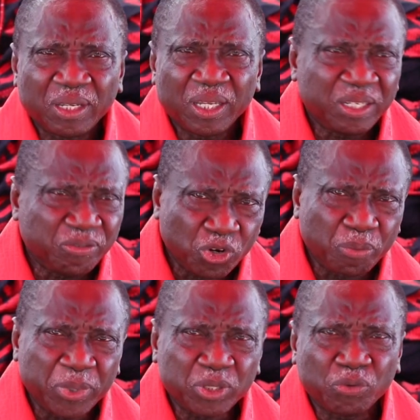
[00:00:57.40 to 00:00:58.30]
and
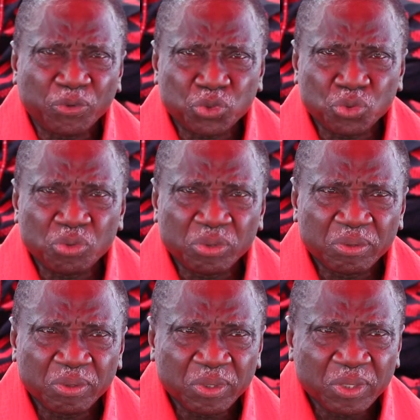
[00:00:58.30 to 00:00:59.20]
development of Osu.
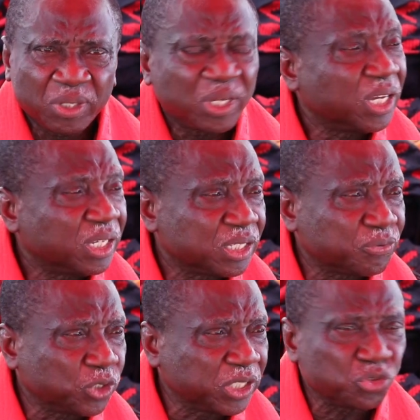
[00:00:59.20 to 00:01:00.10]
It is
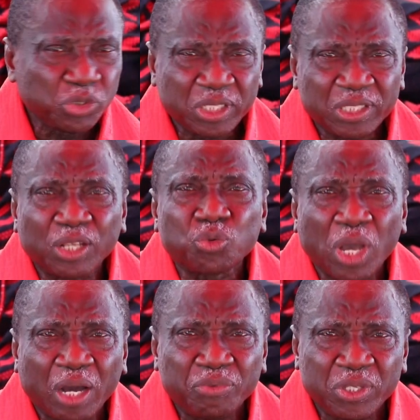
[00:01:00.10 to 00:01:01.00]
for this reason that we
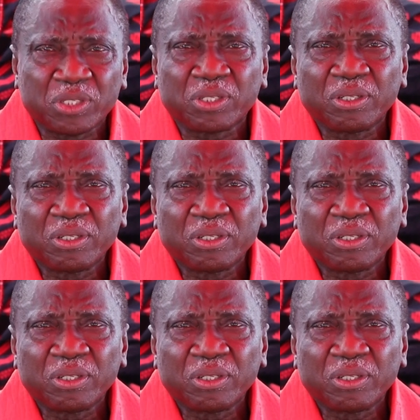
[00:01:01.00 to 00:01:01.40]
have this